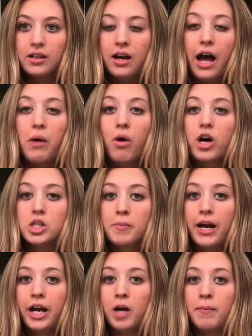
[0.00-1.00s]
I wash my
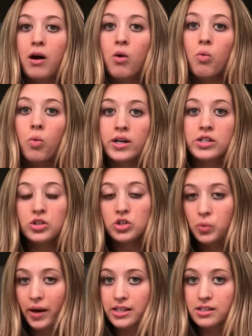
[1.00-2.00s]
hair about once or
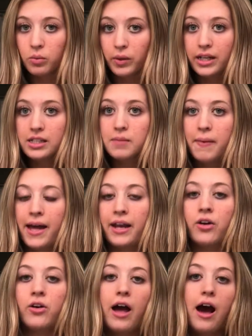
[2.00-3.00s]
twice a week depending
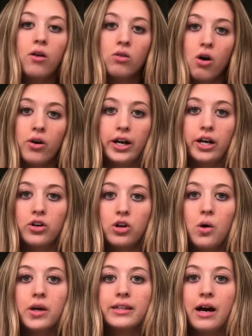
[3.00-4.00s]
on how long I can go
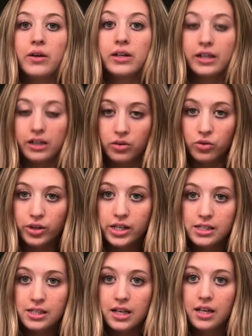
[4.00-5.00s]
without it getting
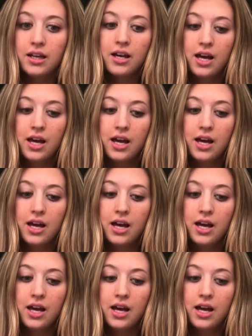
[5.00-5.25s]
greasy.